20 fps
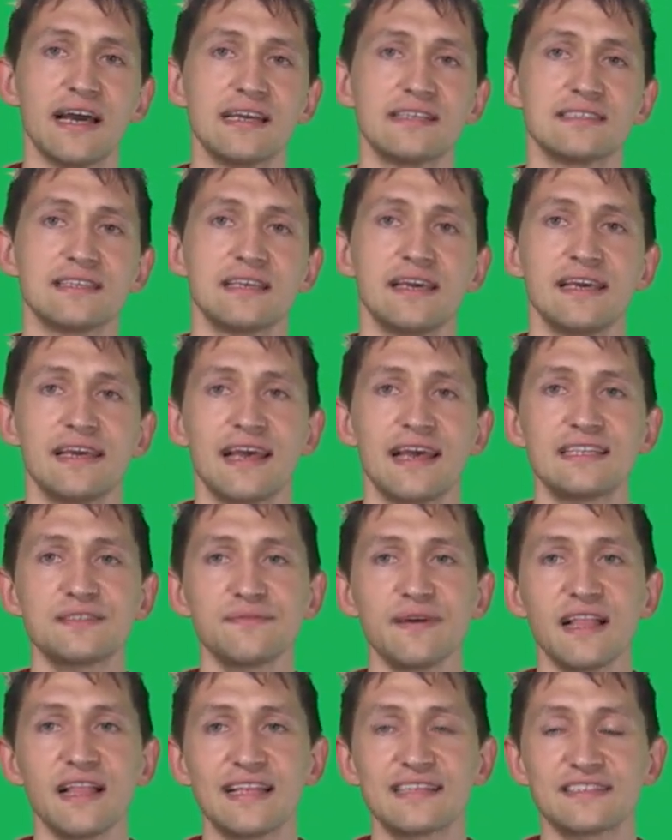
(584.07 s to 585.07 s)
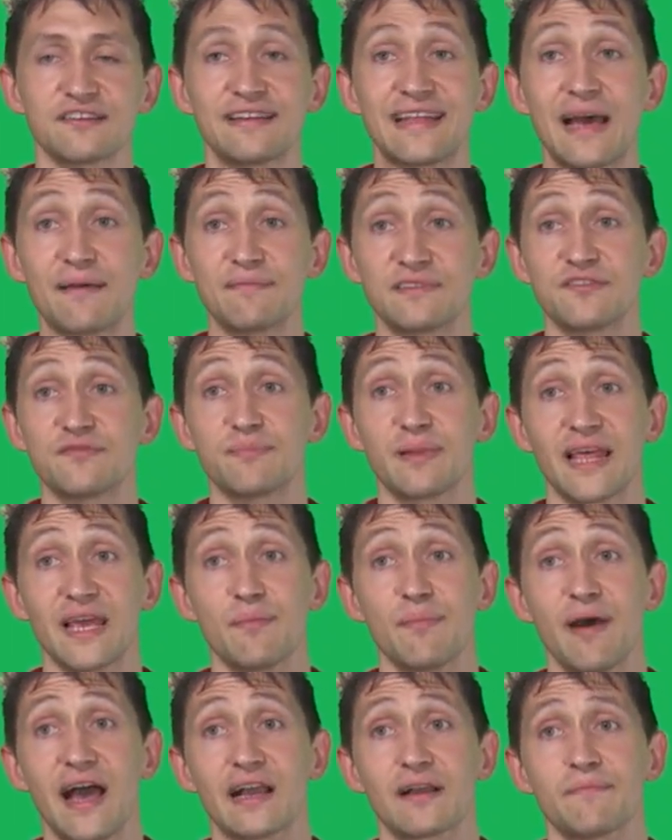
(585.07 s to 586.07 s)
Is as well as adaptive
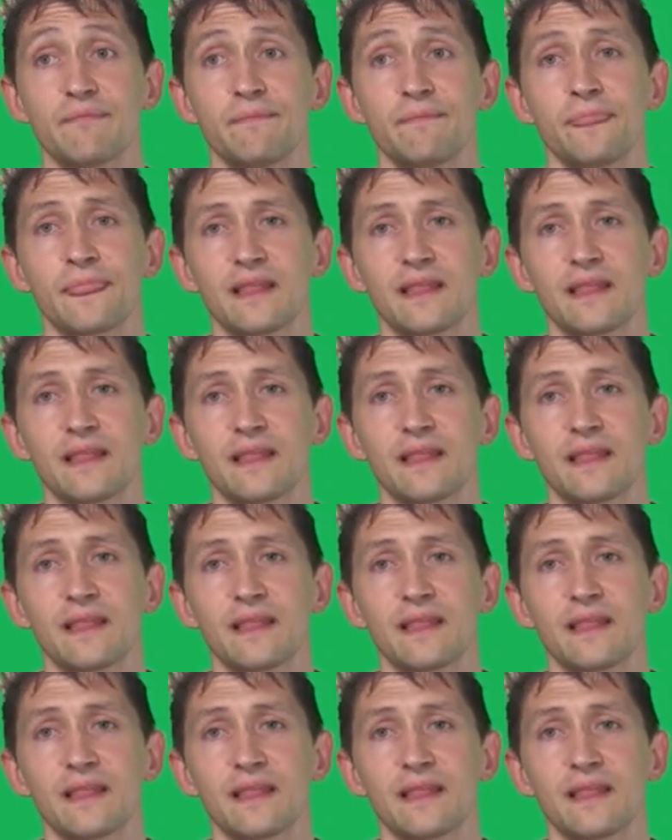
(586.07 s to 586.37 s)
playback.